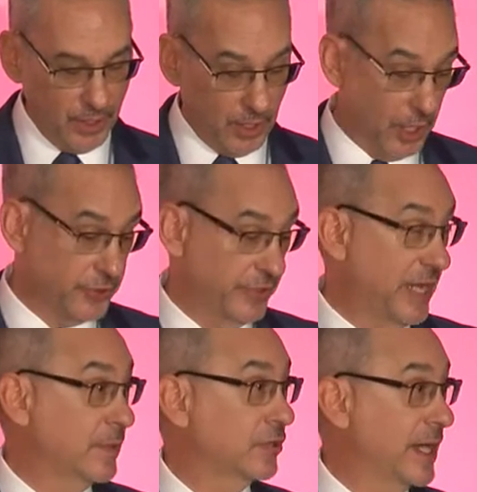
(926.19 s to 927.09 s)
Under the
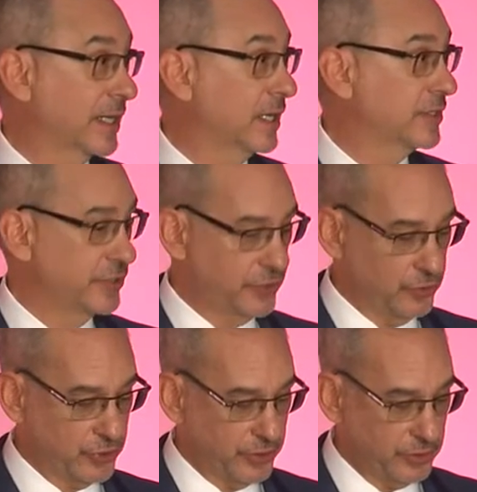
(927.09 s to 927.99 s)
Democratic
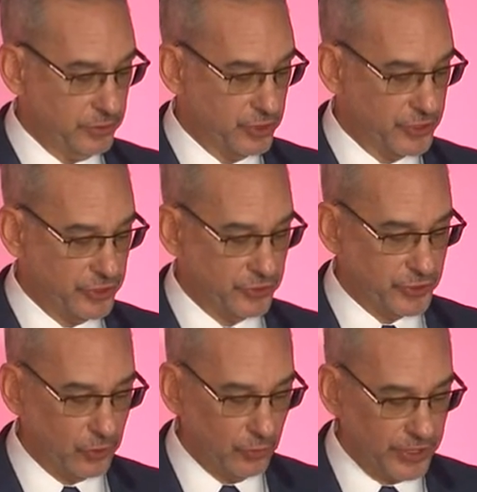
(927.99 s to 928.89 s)
Constitution, judges are
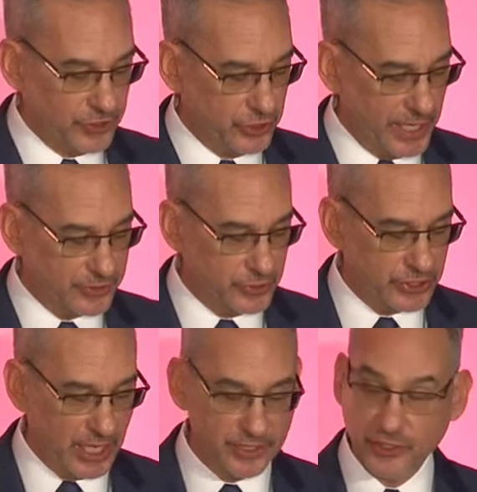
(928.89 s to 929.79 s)
told they should
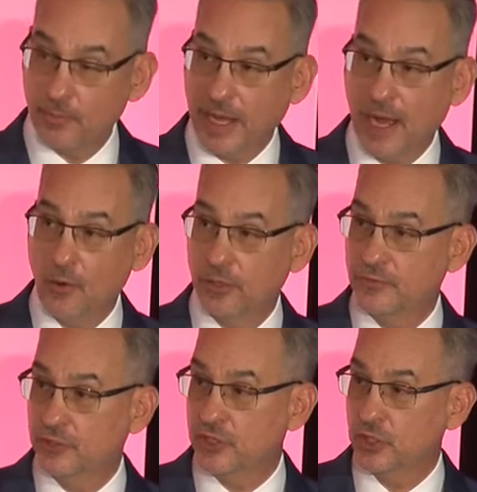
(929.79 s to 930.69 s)
exercise their power of
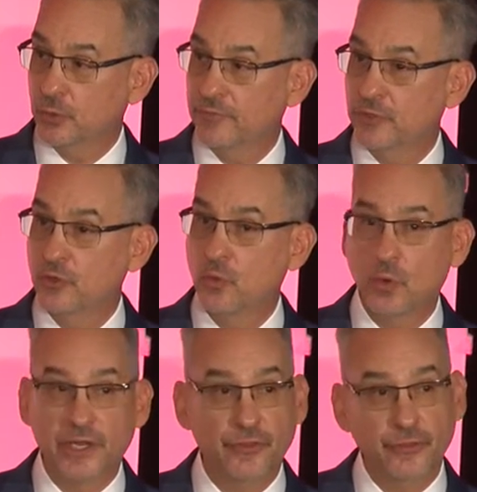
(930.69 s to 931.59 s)
judicial review
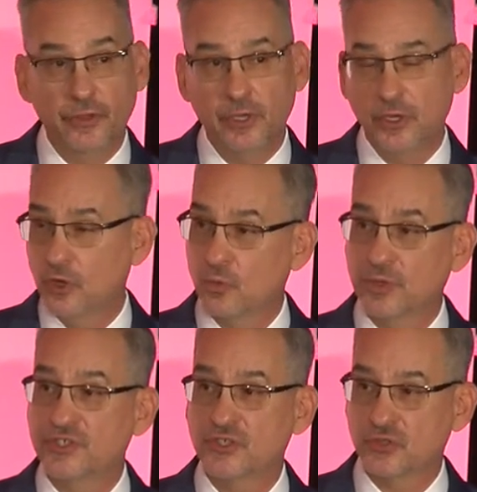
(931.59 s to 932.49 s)
with
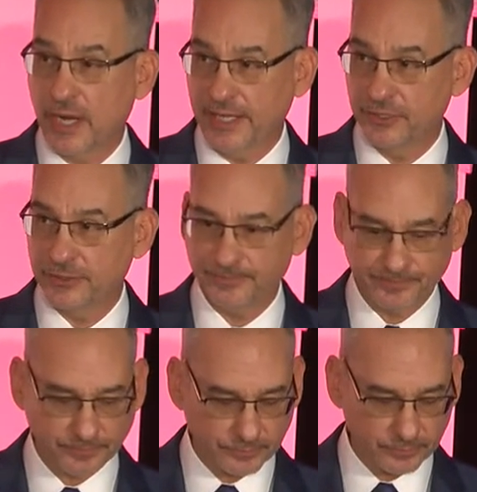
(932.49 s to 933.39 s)
restraint.
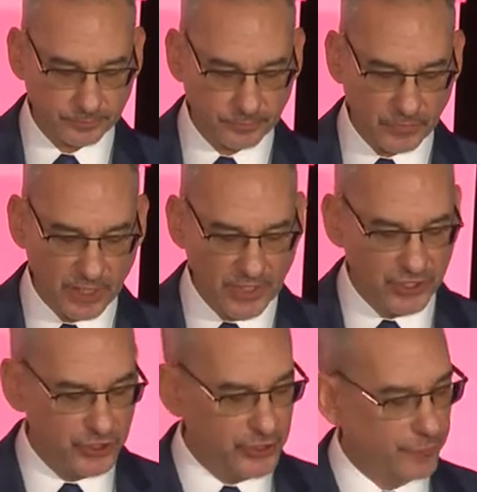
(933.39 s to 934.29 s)
They
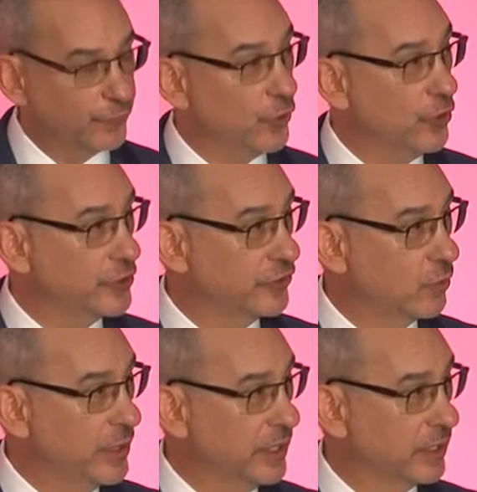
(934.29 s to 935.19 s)
should defer to the
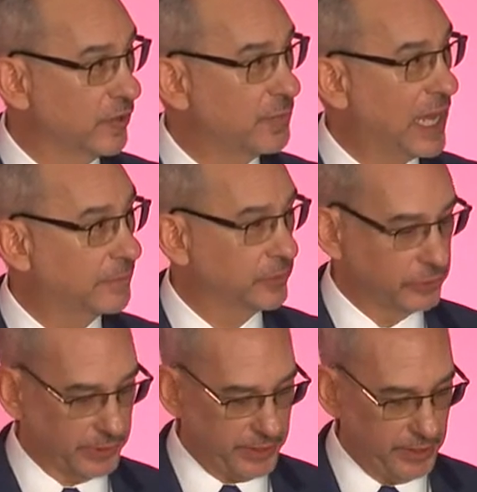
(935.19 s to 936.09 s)
will of
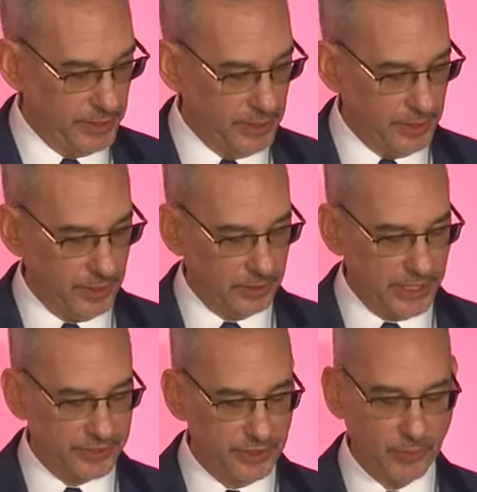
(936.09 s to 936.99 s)
popularly
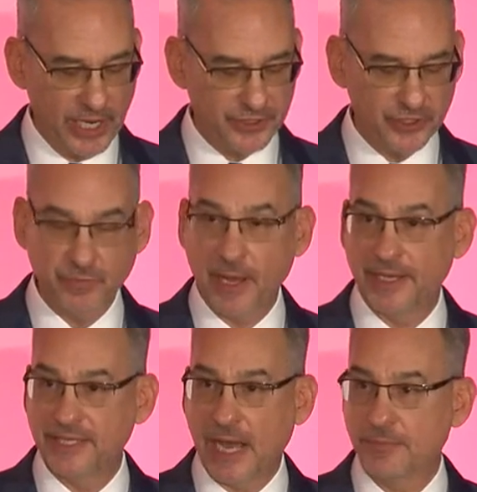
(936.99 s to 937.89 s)
elected branches by
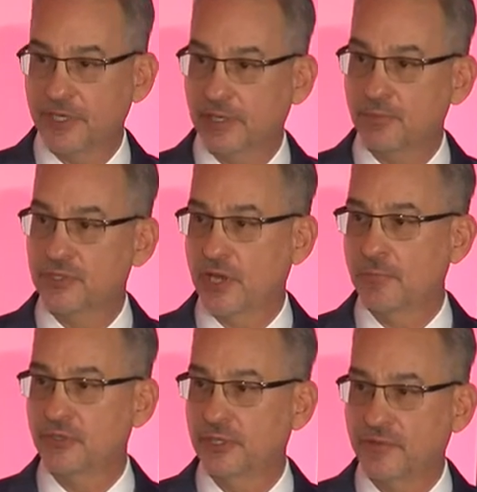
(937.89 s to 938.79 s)
adopting a
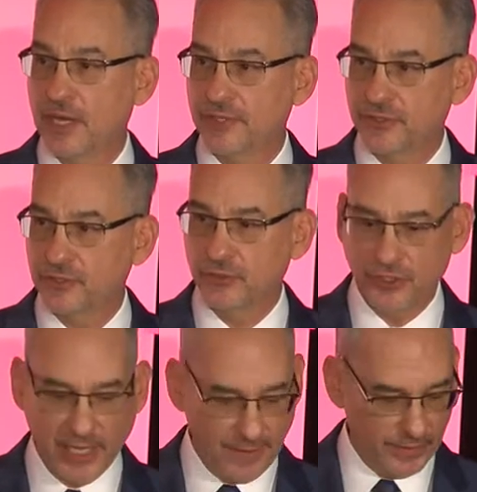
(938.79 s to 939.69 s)
presumption of
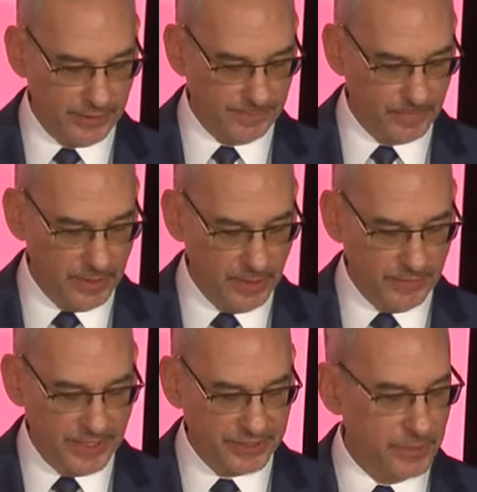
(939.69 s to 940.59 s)
constitutionality
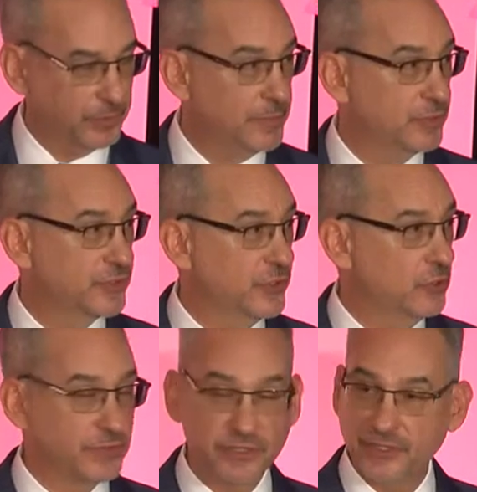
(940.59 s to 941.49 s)
that simply
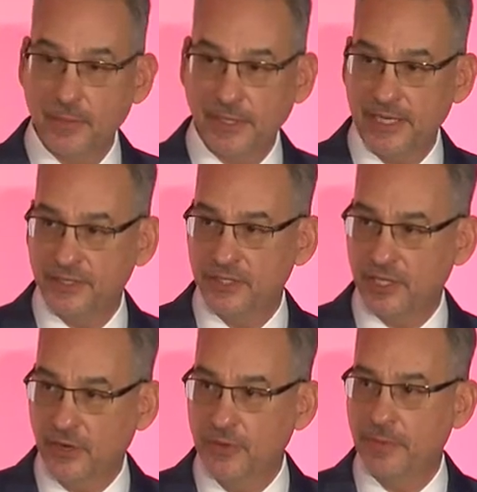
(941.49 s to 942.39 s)
presumes, in some cases
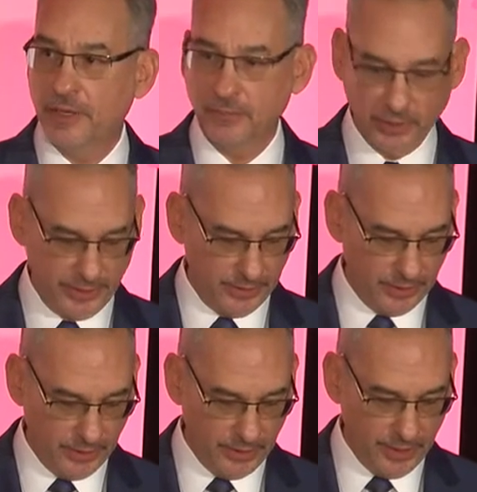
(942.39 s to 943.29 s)
irrebuttably,
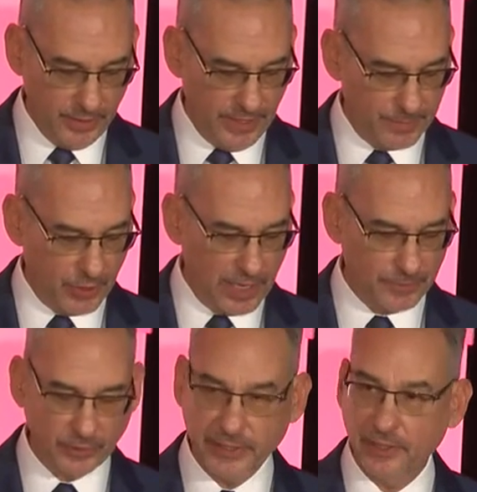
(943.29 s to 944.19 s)
that
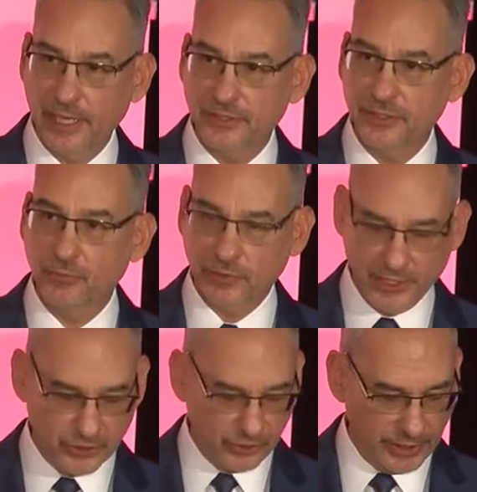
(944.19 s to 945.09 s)
properly elected
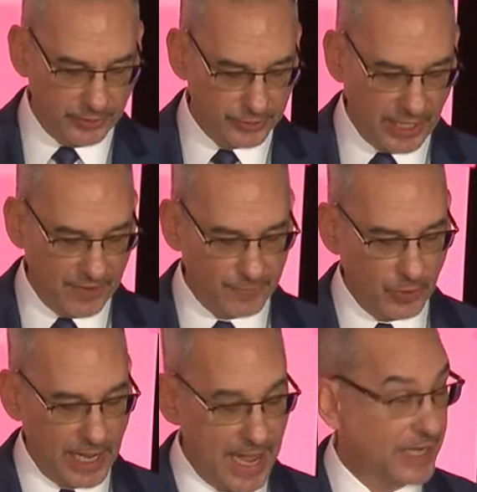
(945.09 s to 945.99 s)
legislators have
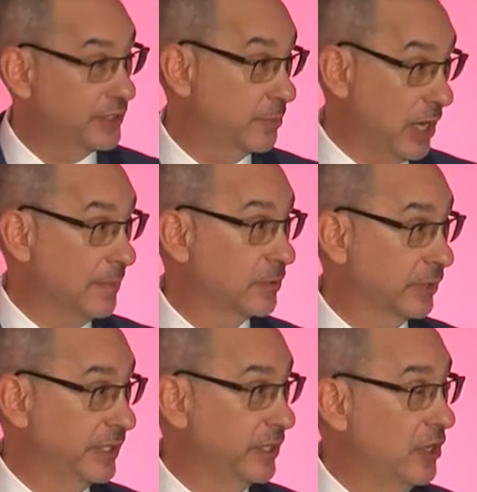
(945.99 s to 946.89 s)
acted
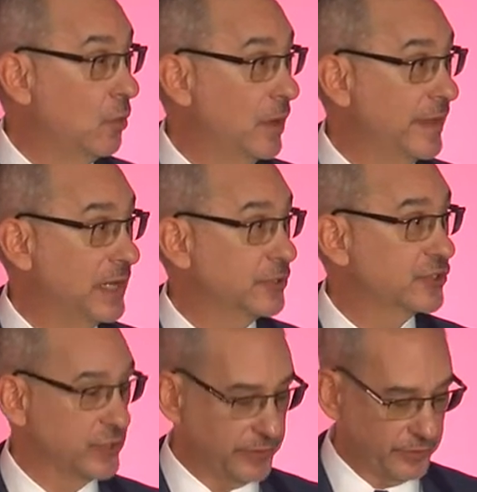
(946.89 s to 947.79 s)
properly when they
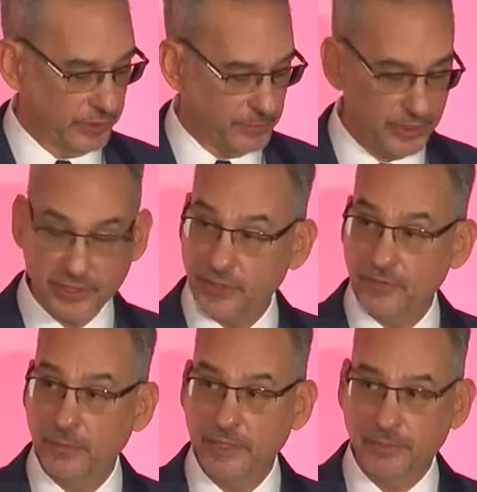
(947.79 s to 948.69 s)
restrict the liberties of
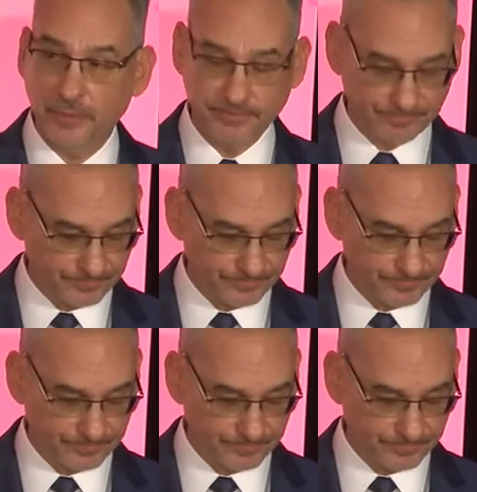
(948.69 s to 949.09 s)
the people.